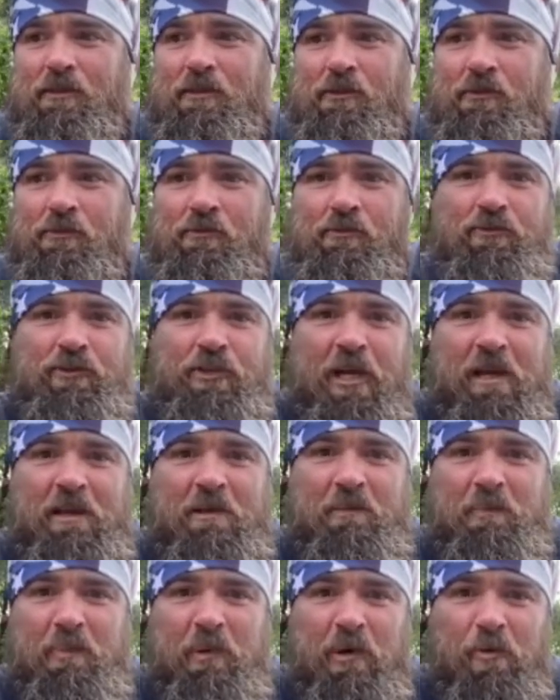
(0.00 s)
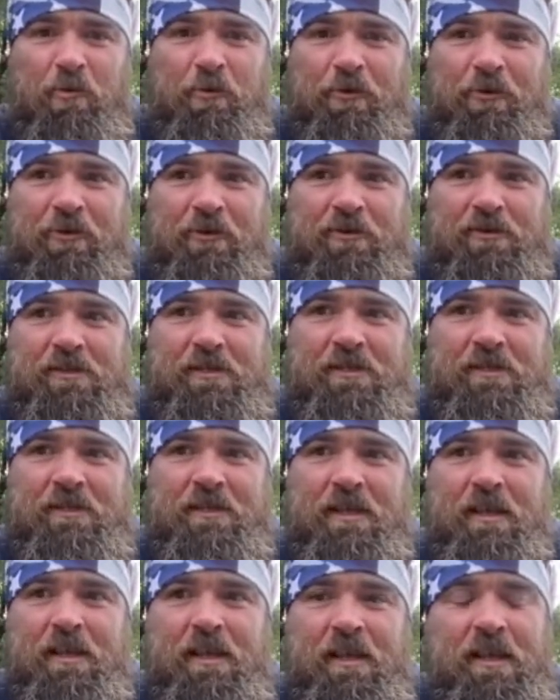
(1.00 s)
to giant boulders.
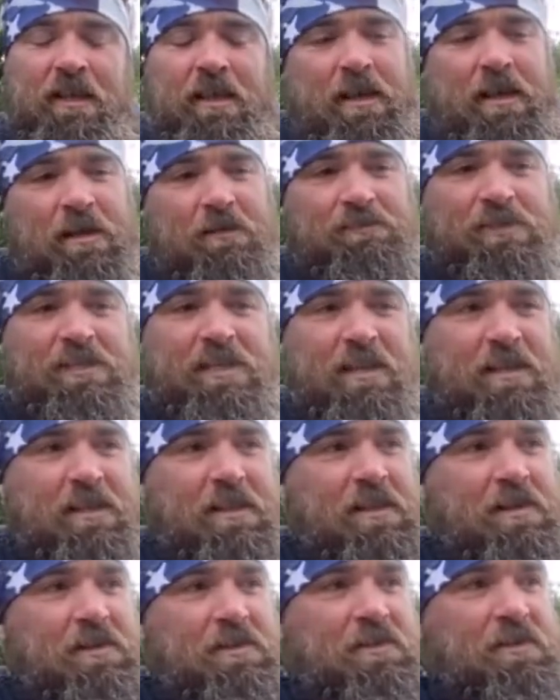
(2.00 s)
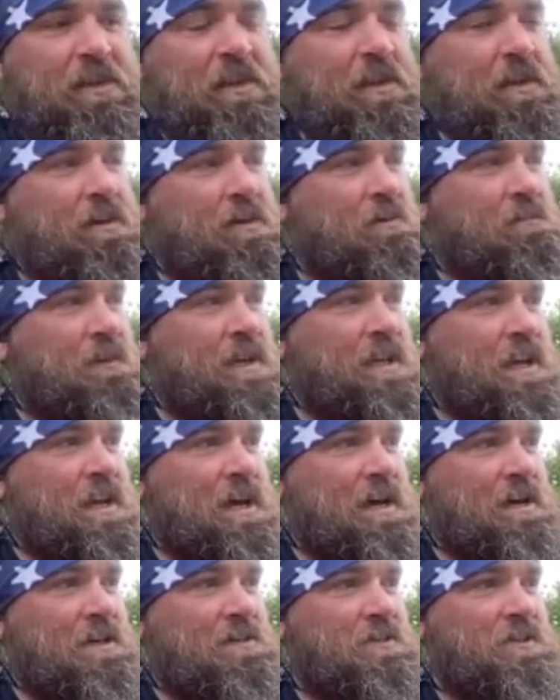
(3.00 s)
And I'm sitting there thinking, oh my
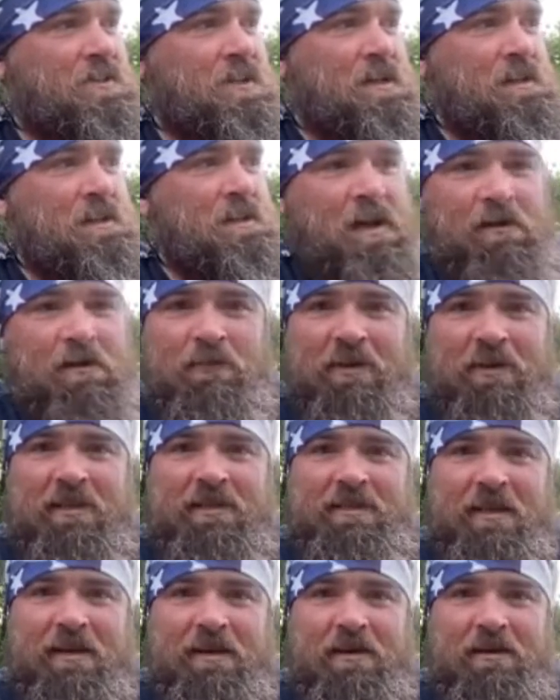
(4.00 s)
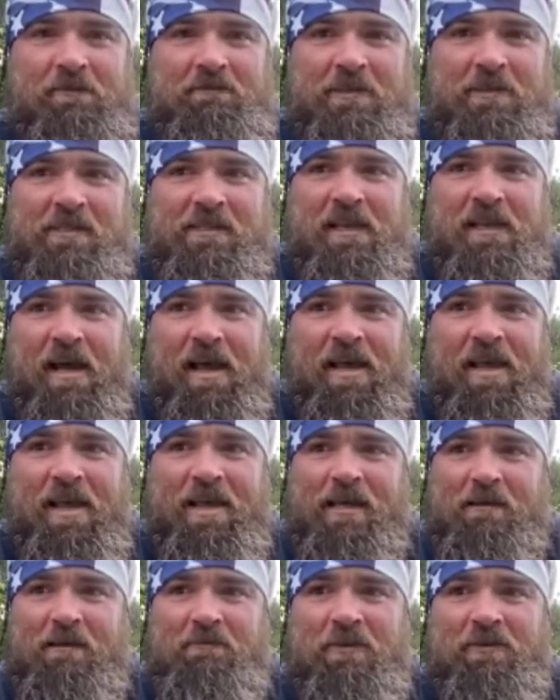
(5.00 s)
gosh, I'm going to tear up this
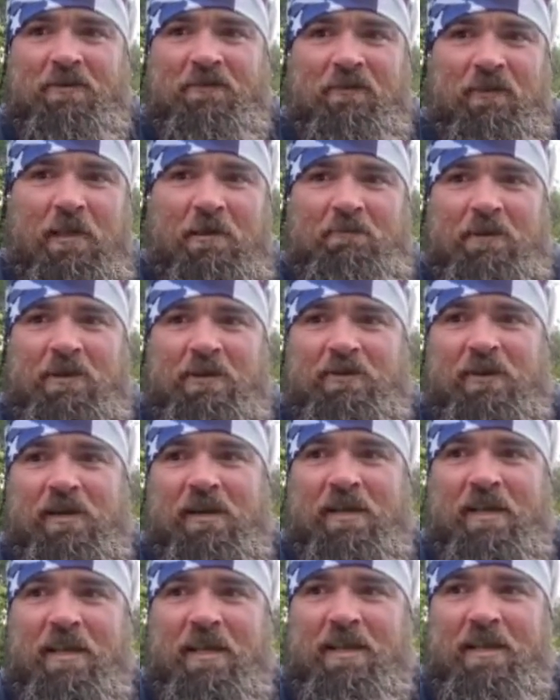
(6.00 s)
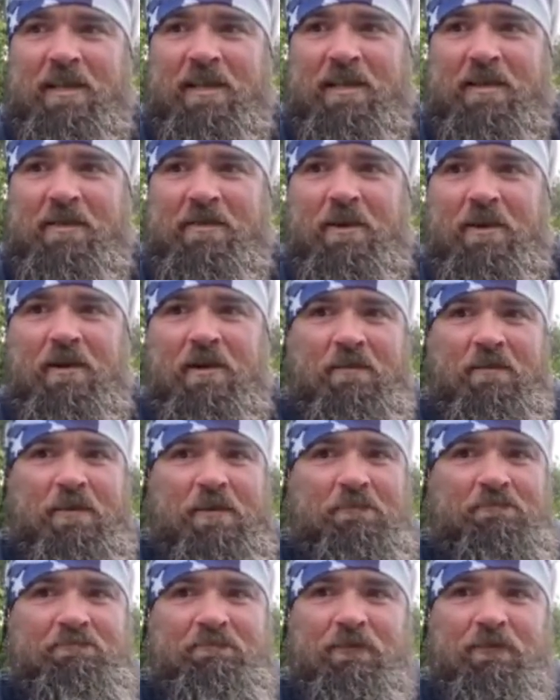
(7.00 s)
kayak. I'm going to flip it trying to get it in there. I'm
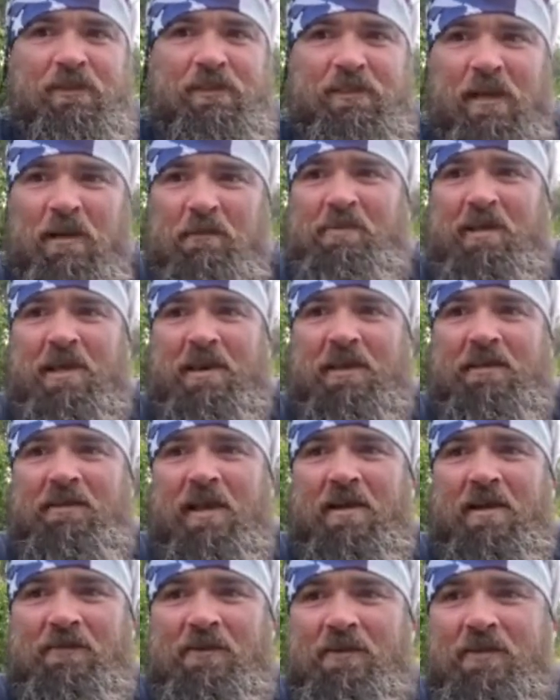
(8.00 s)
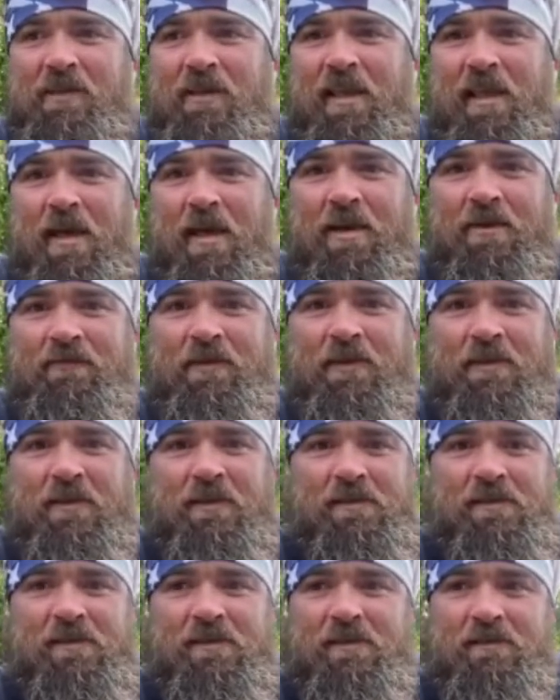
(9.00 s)
going to dump everything out of it,
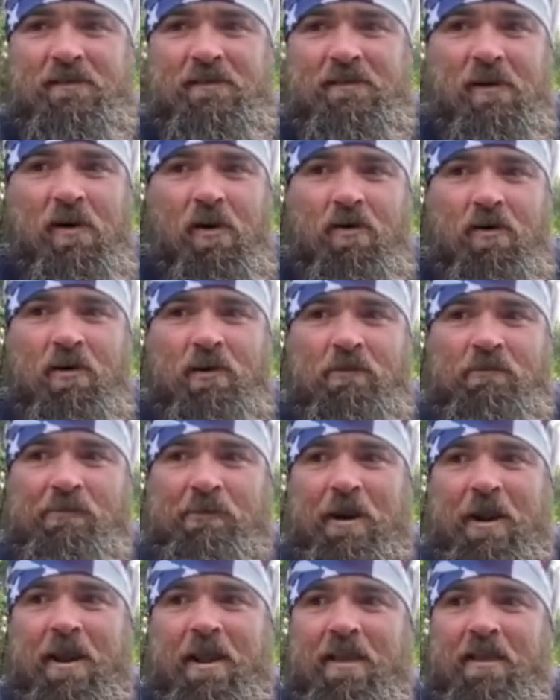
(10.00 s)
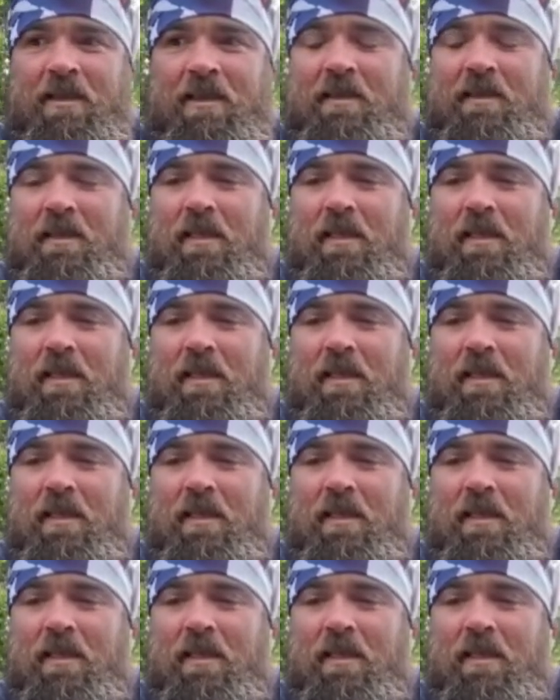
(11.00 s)
and it's all going to break.